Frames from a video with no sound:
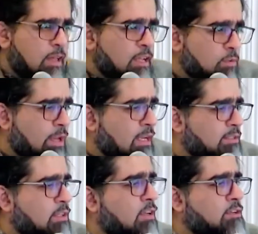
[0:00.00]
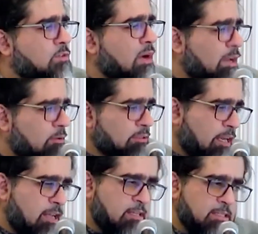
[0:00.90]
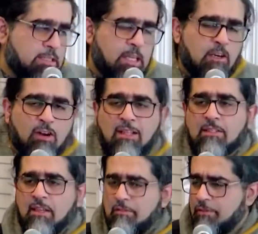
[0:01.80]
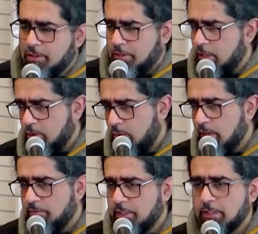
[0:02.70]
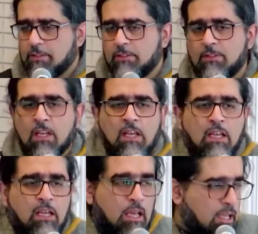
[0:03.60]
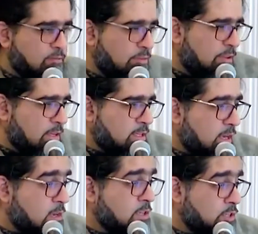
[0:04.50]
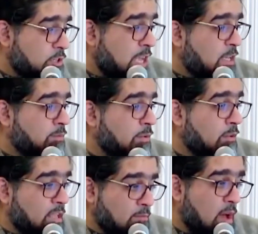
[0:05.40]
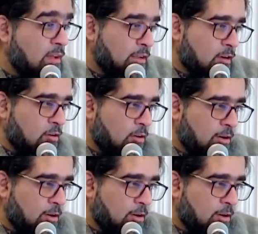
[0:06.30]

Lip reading: end, we ask Allah subhanahu wa ta'ala that He grants every single one of us infinite, unshakable iman in our